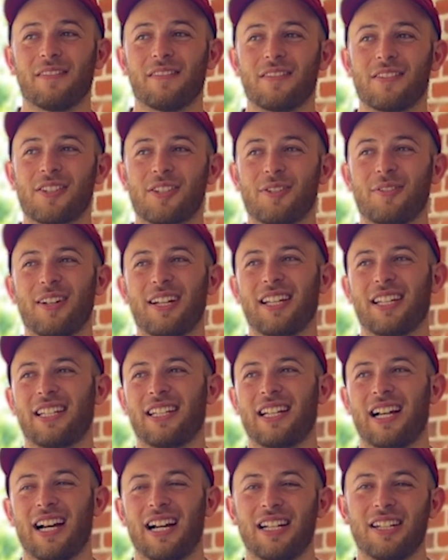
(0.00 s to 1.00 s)
so I
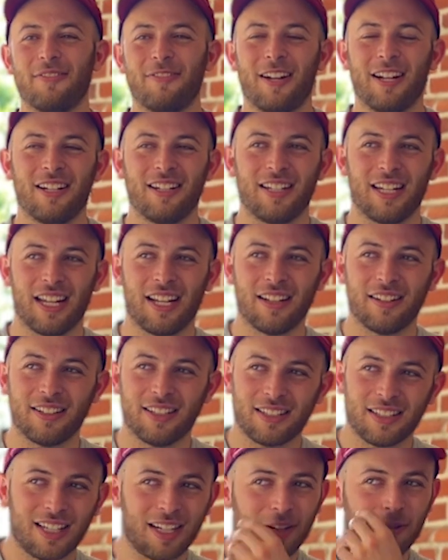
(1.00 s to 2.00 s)
kind of had an
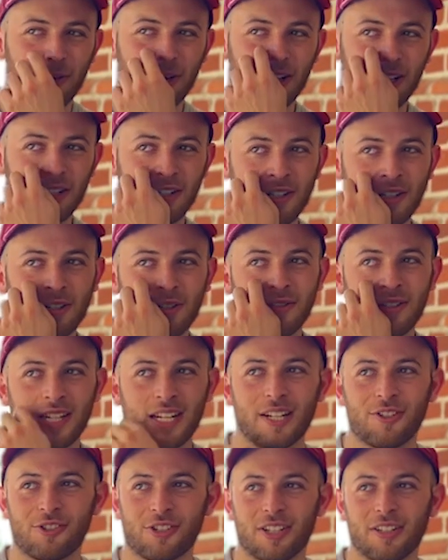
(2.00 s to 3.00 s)
inkling that I wanted to do
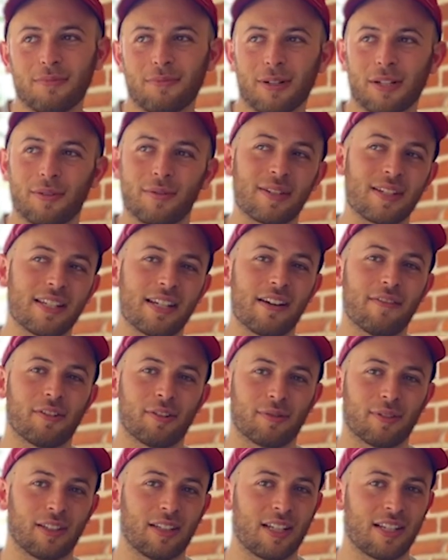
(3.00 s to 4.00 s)
teaching, but it was never
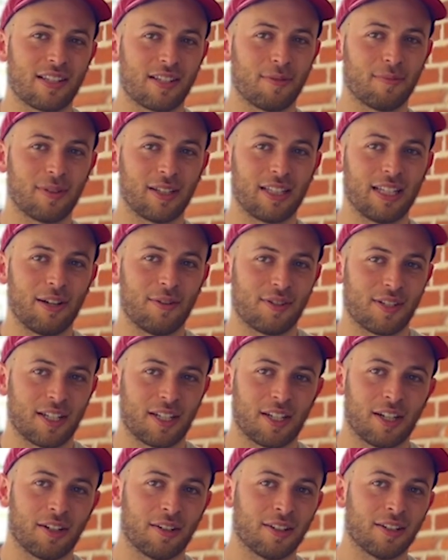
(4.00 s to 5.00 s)
really something that was
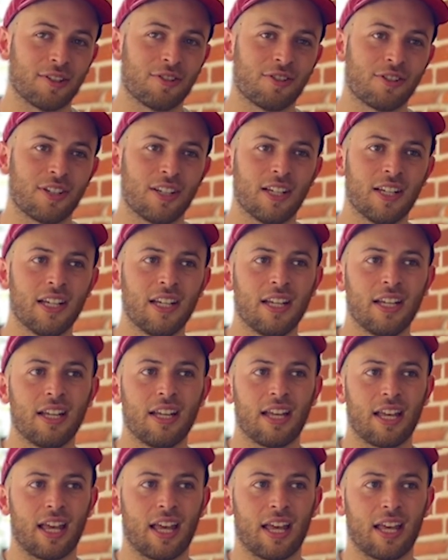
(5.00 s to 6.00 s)
encouraged.
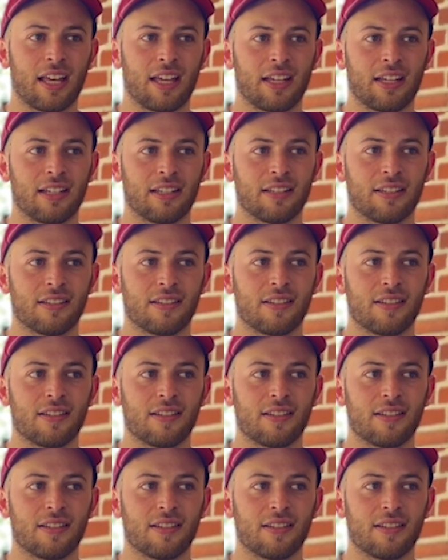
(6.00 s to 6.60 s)
And